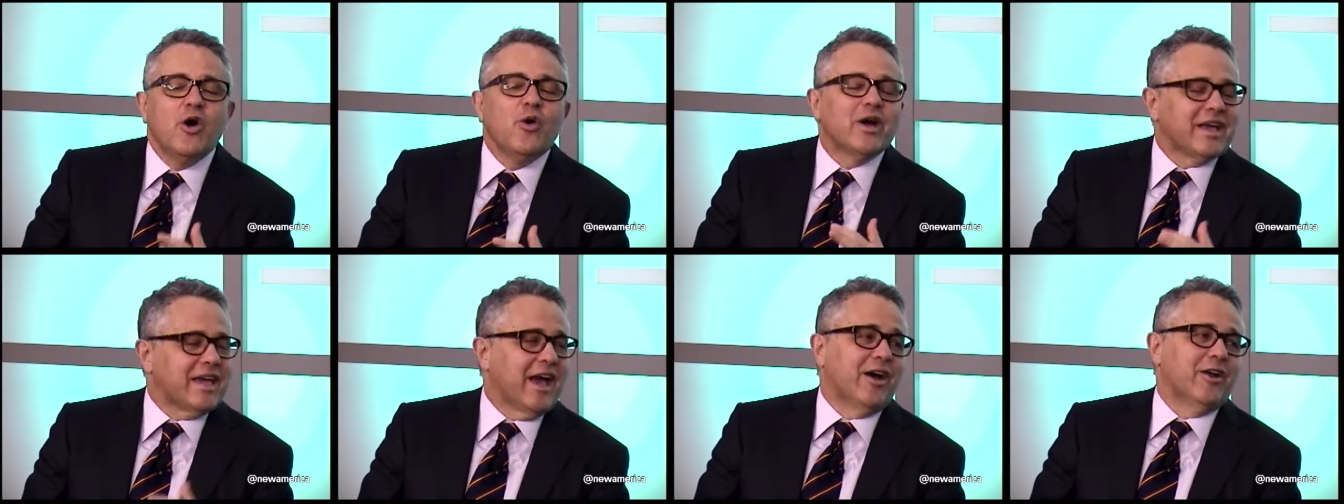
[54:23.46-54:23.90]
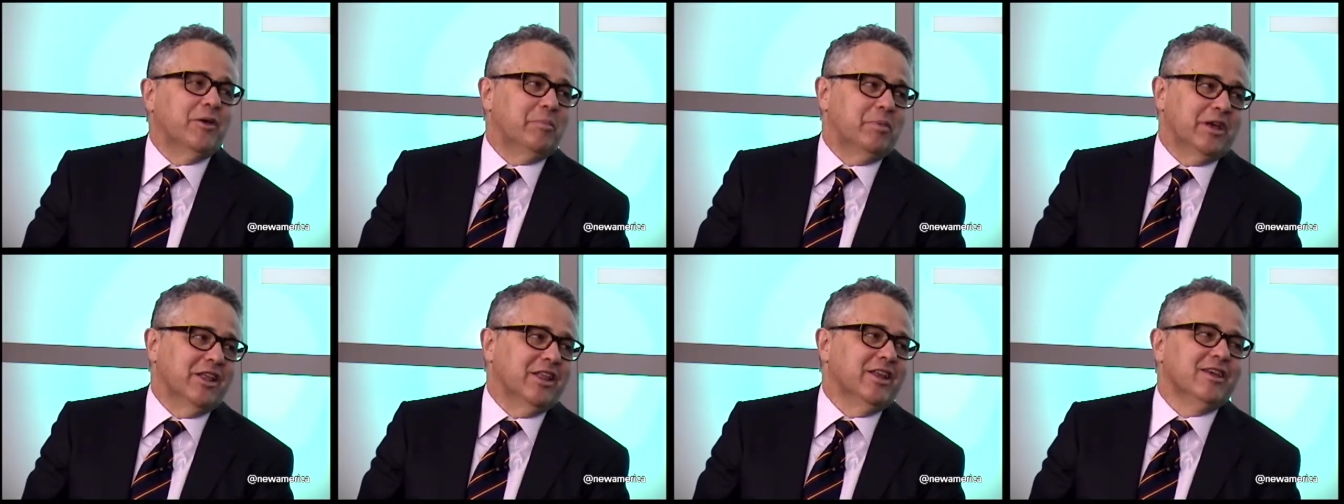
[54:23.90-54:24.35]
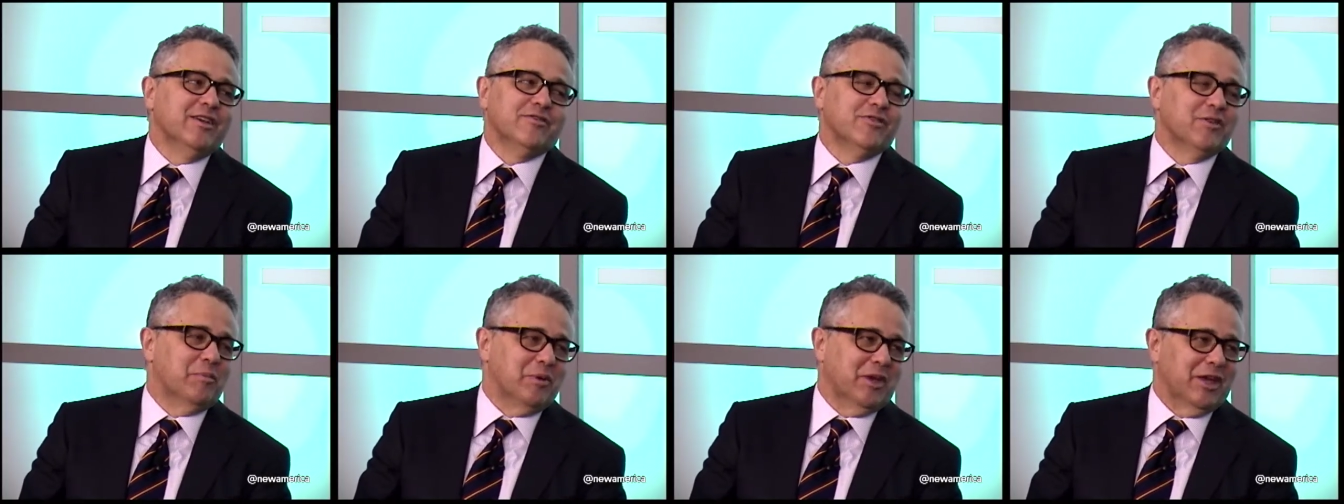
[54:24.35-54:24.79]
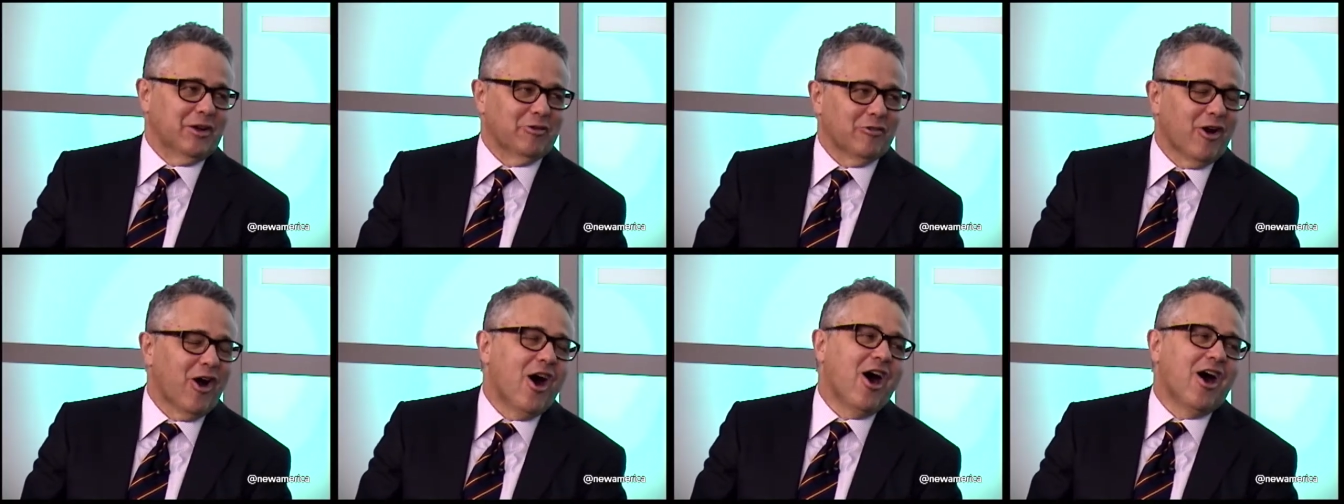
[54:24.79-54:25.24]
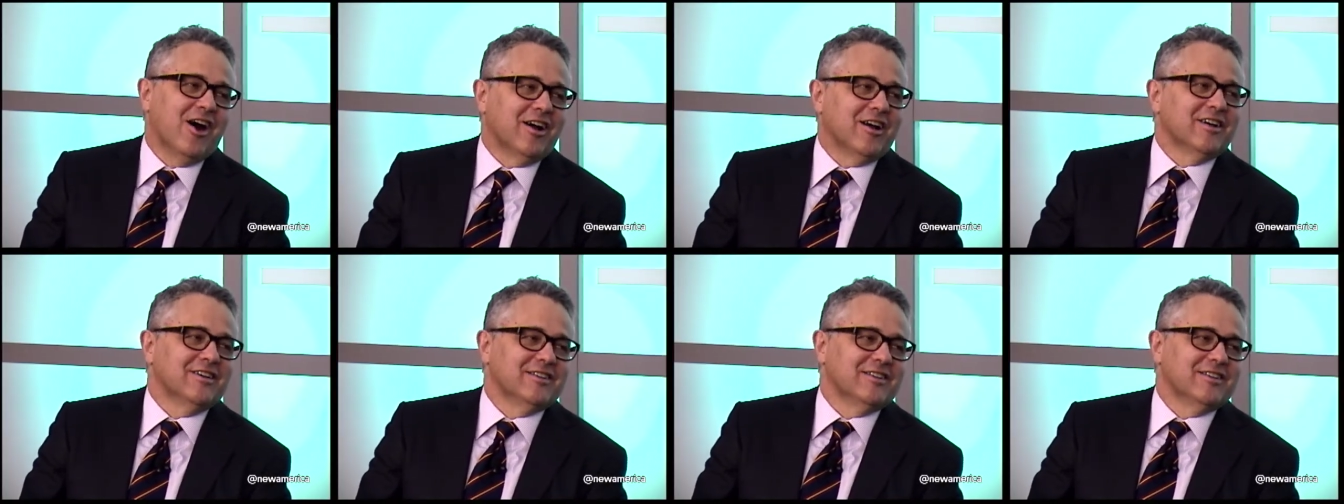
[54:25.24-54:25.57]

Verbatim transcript: accountability for being wrong.